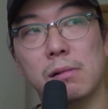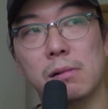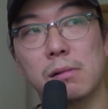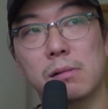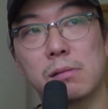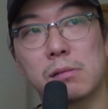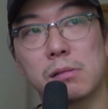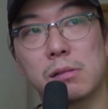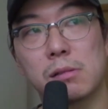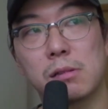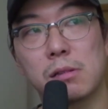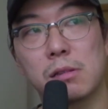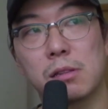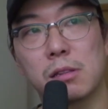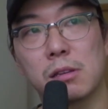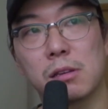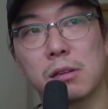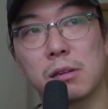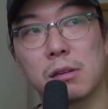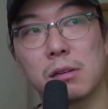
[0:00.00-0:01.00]
Trying to
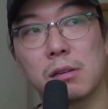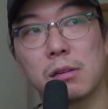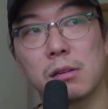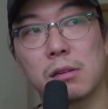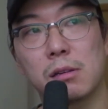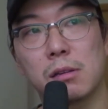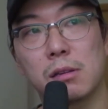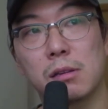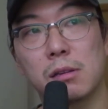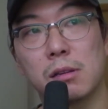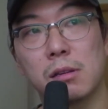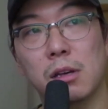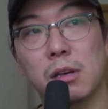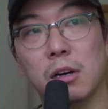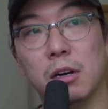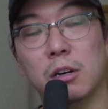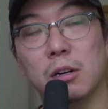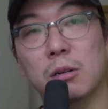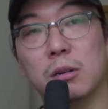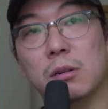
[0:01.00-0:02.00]
think.
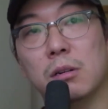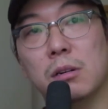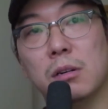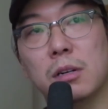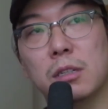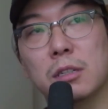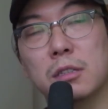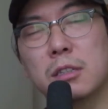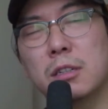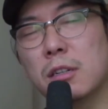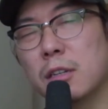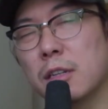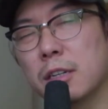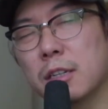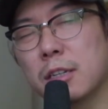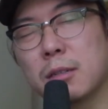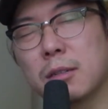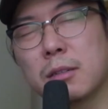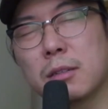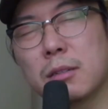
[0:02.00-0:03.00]
Oh, I didn't
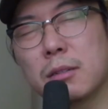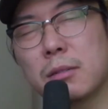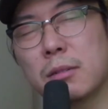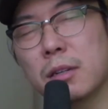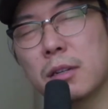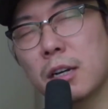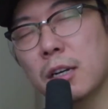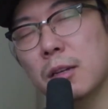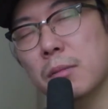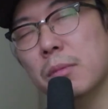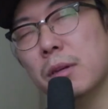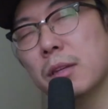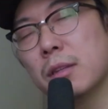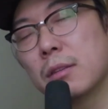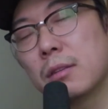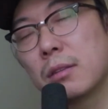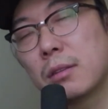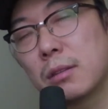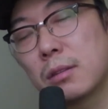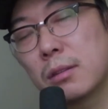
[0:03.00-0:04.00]
like Iron Man
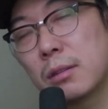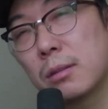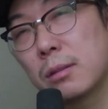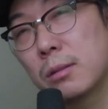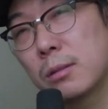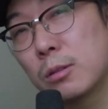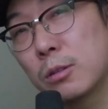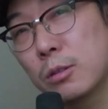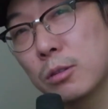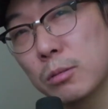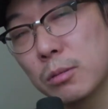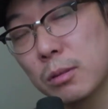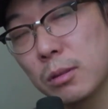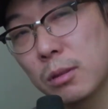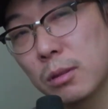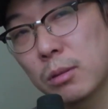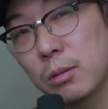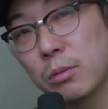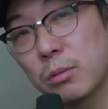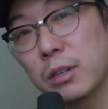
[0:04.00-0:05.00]
2 and
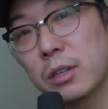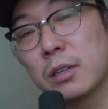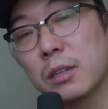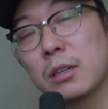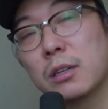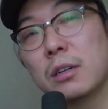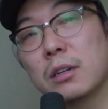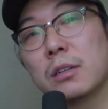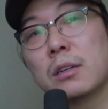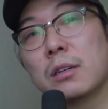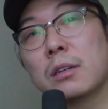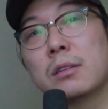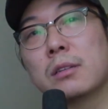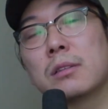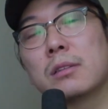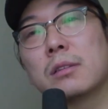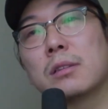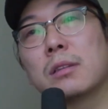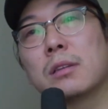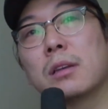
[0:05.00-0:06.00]
3, I
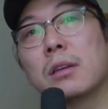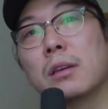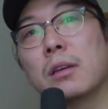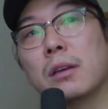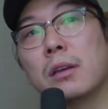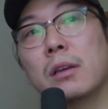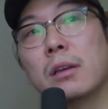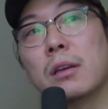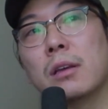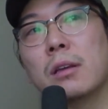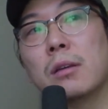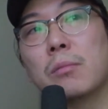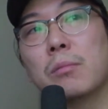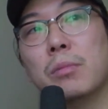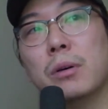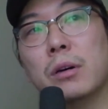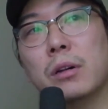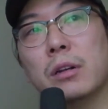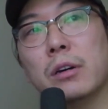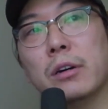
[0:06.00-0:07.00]
guess.
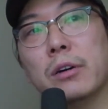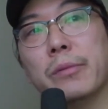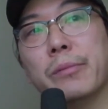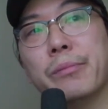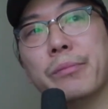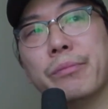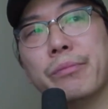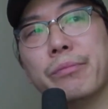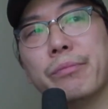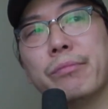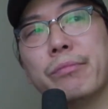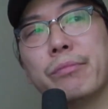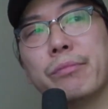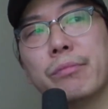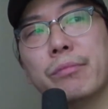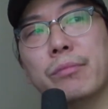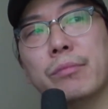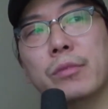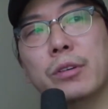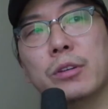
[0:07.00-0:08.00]
But
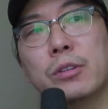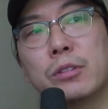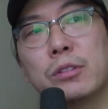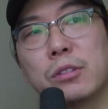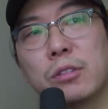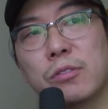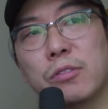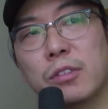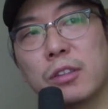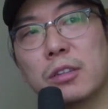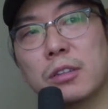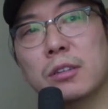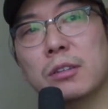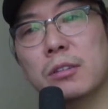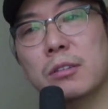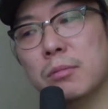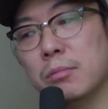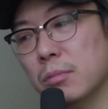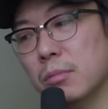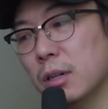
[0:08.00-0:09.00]
most of
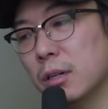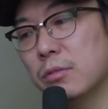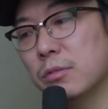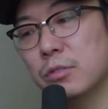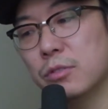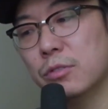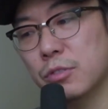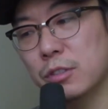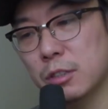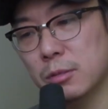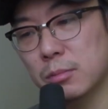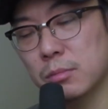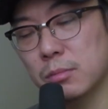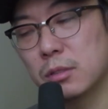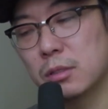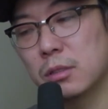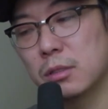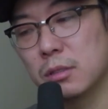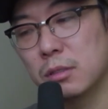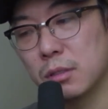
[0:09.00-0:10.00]
the Marvel
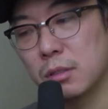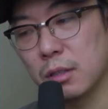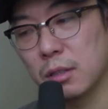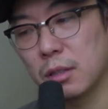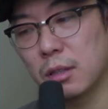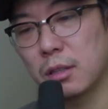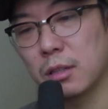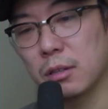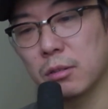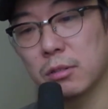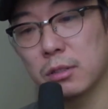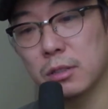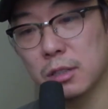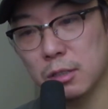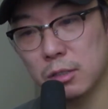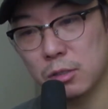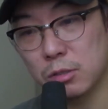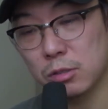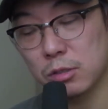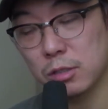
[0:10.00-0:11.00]
films I thoroughly
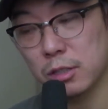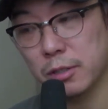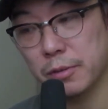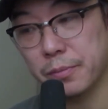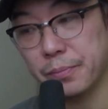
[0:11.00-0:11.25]
enjoyed.